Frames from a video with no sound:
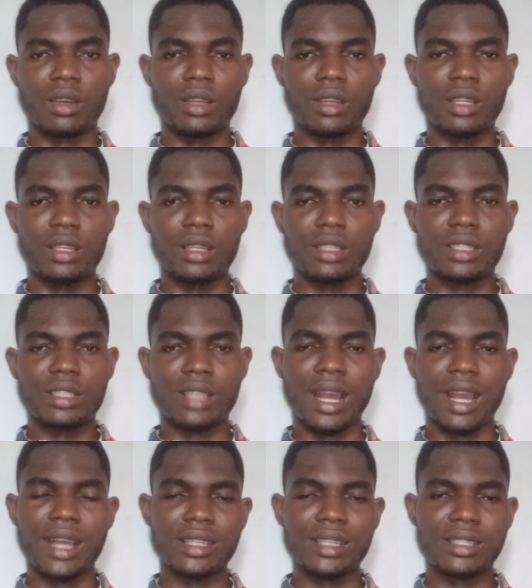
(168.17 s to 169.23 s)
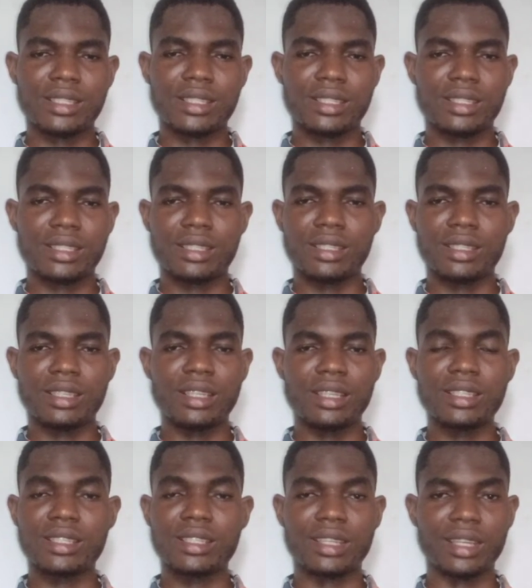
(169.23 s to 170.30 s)
It has
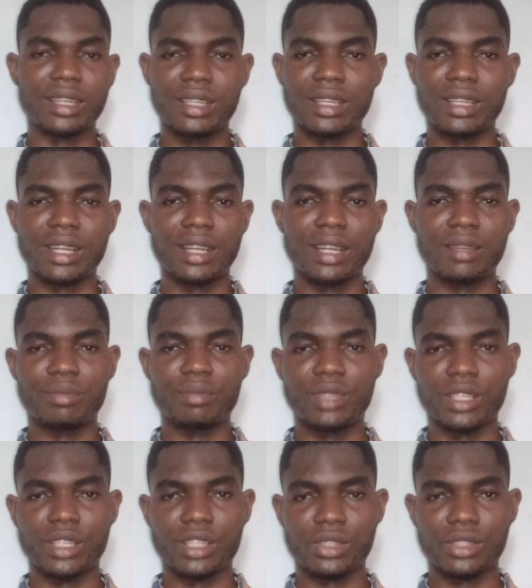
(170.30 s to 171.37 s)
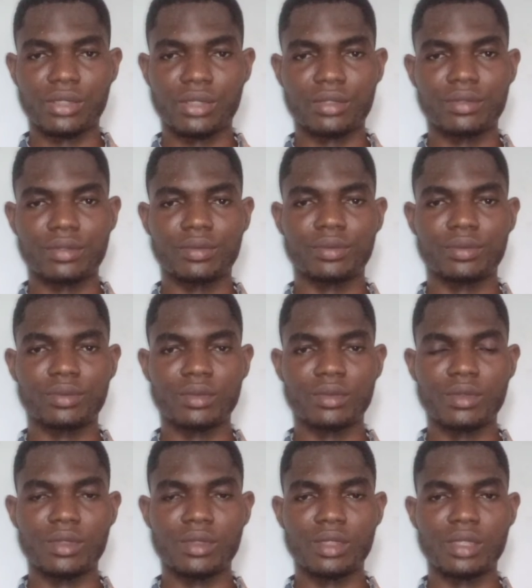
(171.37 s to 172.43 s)
its clinical implication.
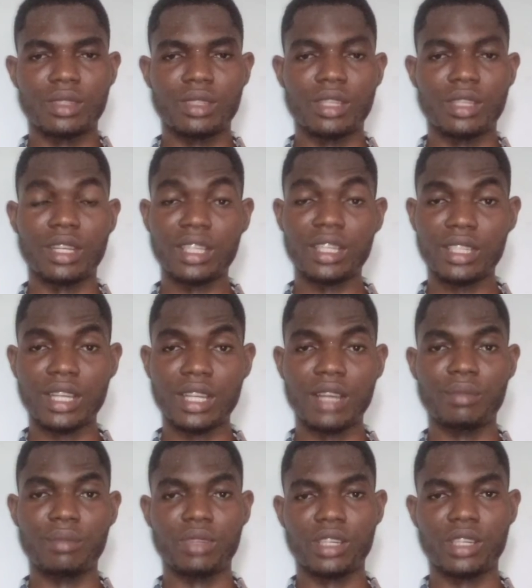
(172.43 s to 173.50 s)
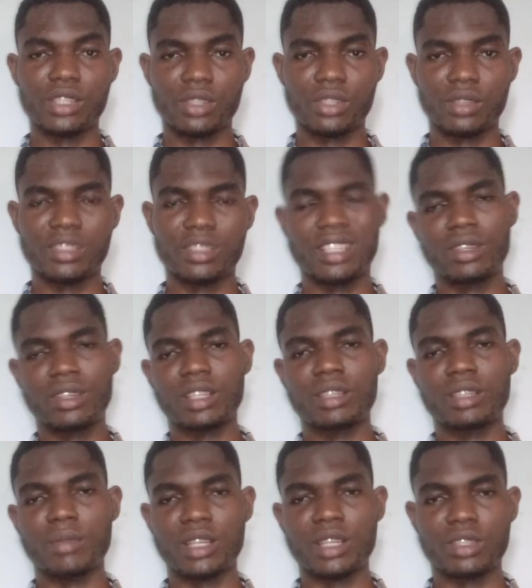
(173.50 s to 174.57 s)
The clinical implication of
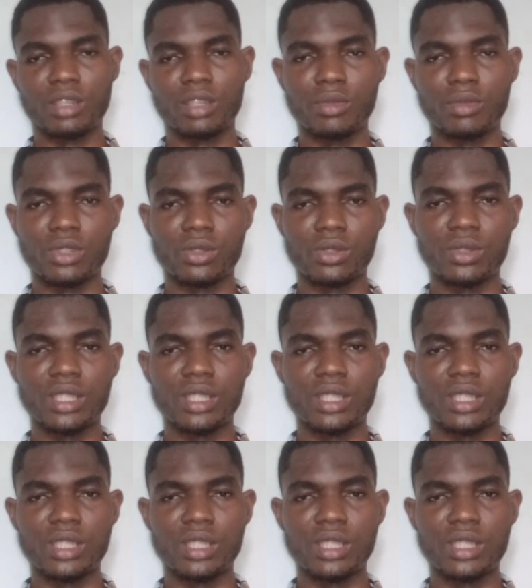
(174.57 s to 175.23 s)
sternocleidomastoid muscle is